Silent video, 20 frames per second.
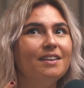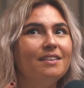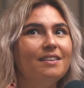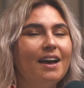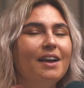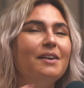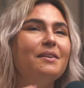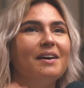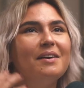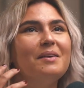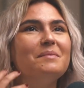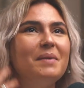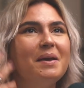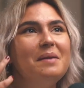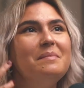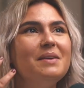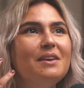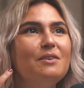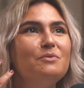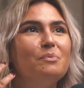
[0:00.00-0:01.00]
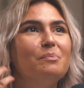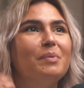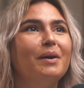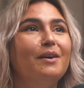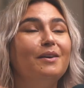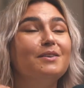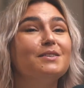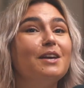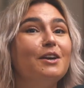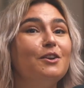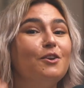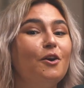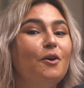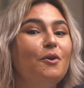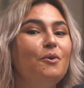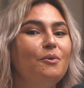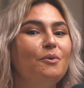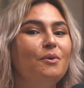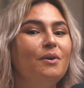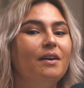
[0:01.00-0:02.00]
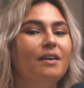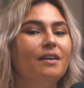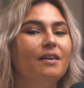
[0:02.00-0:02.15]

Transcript: and maybe even because I know